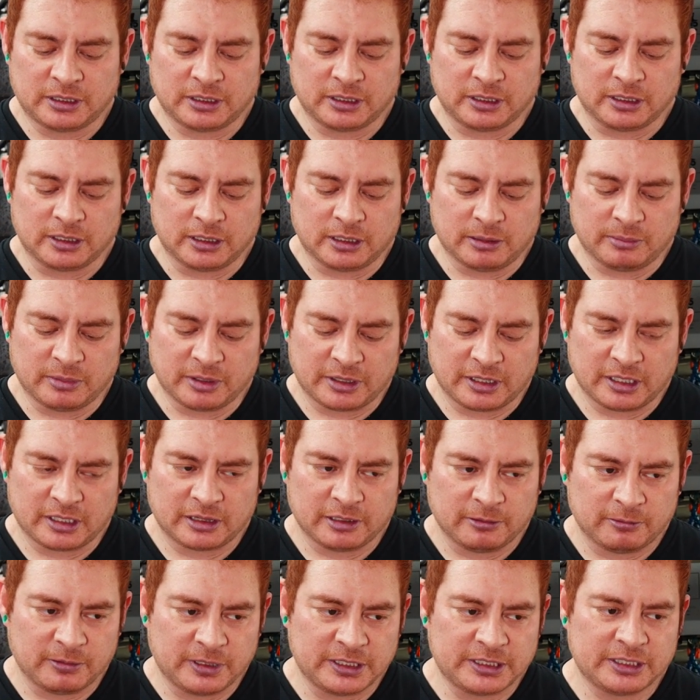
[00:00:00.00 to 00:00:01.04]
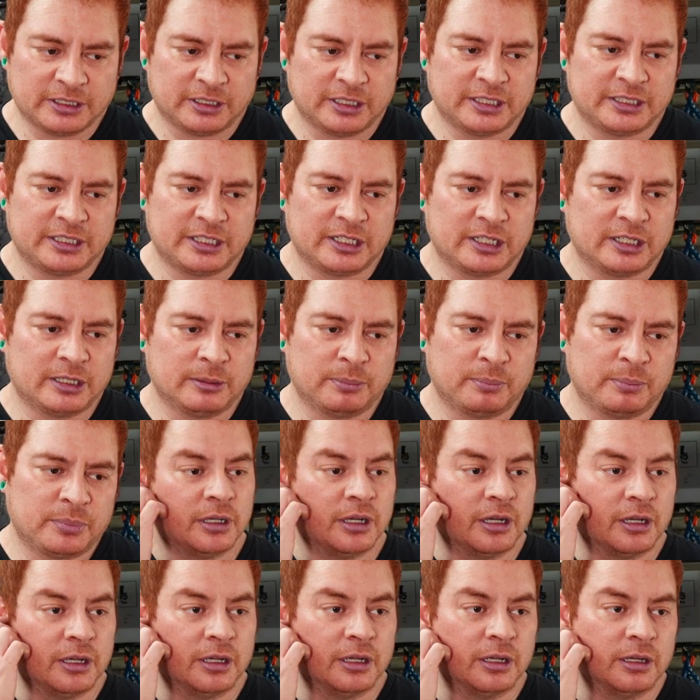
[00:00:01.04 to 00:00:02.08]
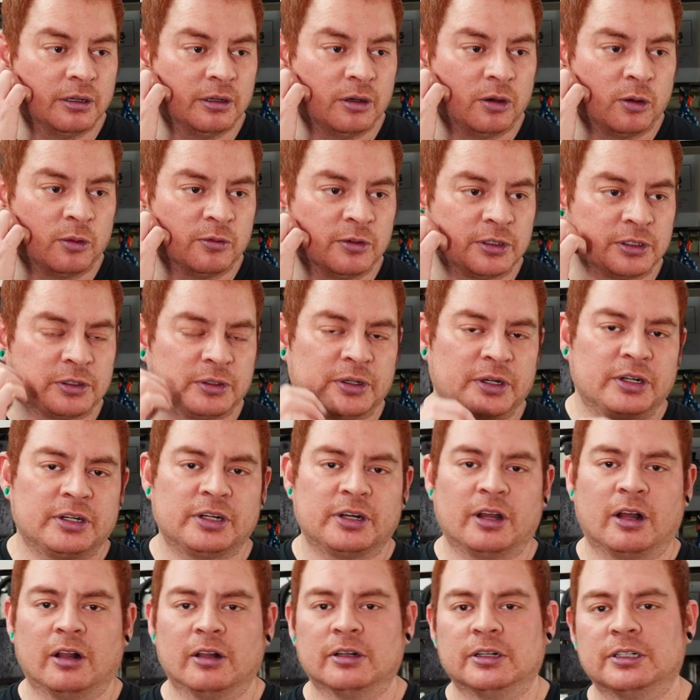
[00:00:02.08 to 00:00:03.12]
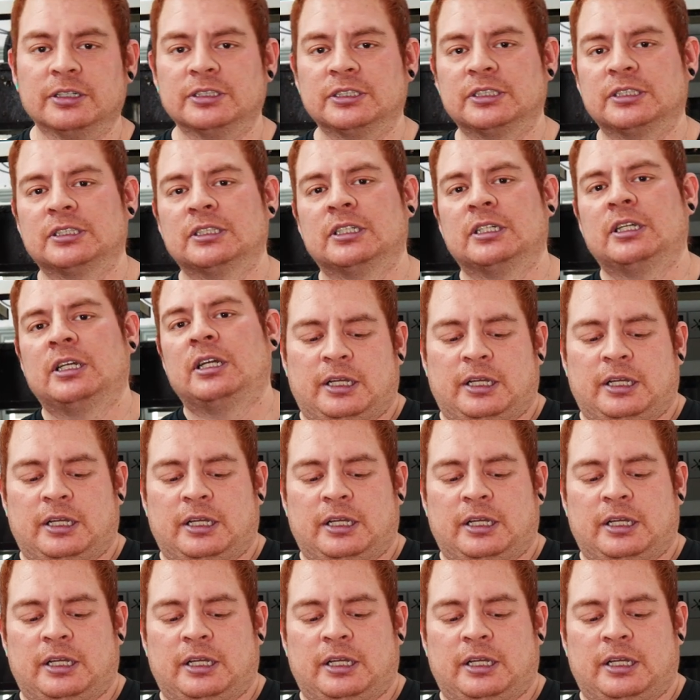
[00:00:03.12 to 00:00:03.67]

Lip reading: I think the retail ended up over $300,